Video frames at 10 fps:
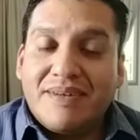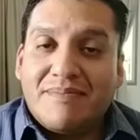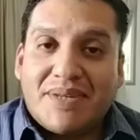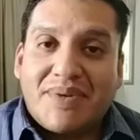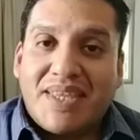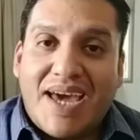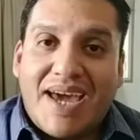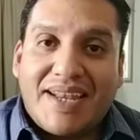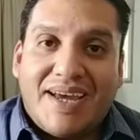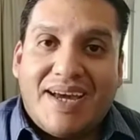But with
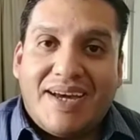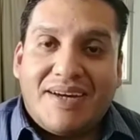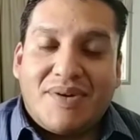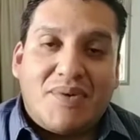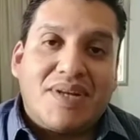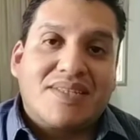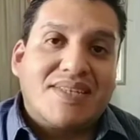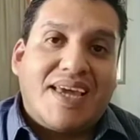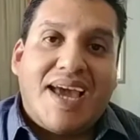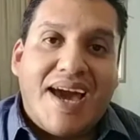that, I want to
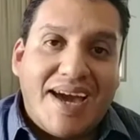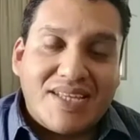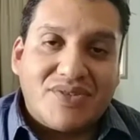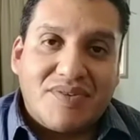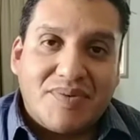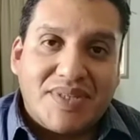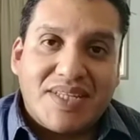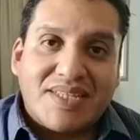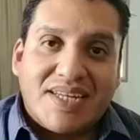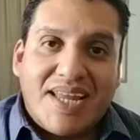say hi to everyone
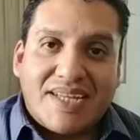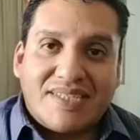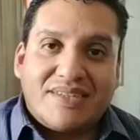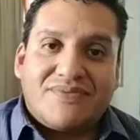that is connecting.